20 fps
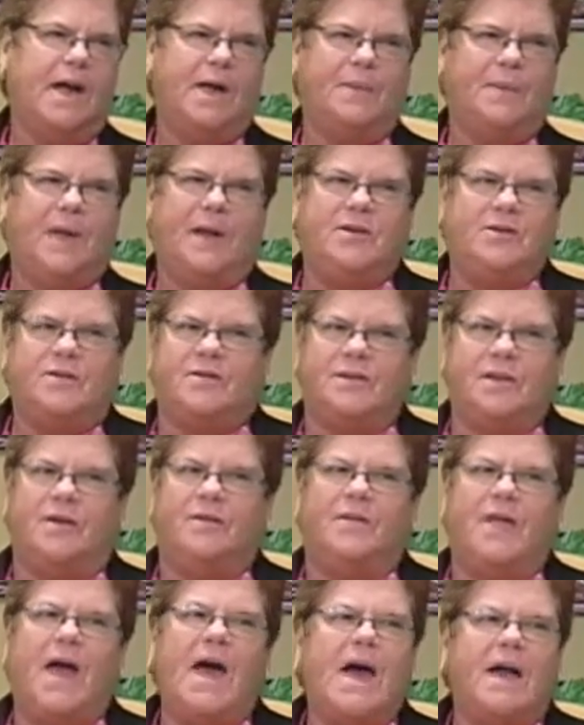they just love
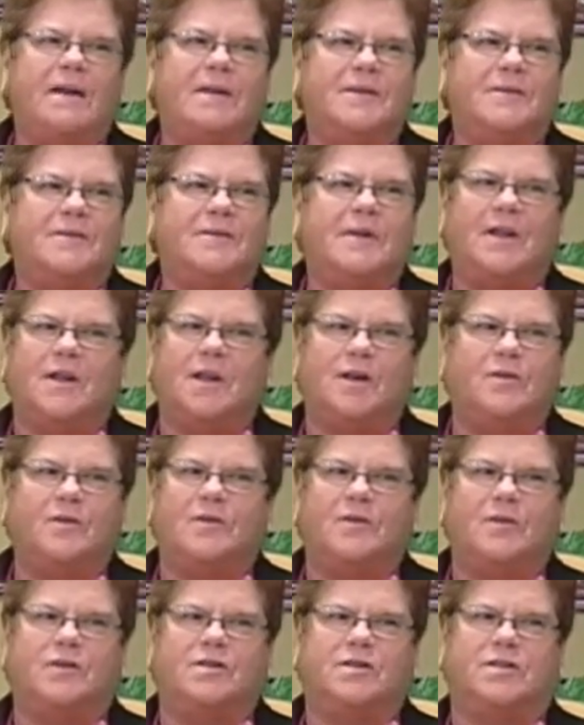that. They love the
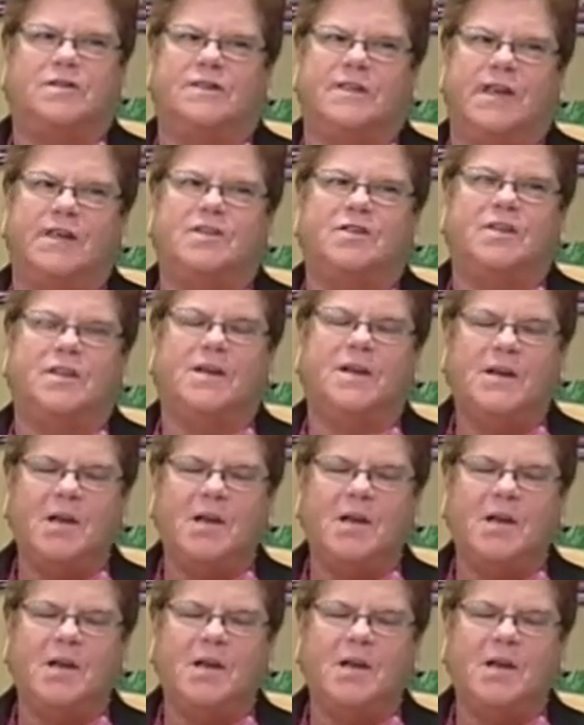socialization.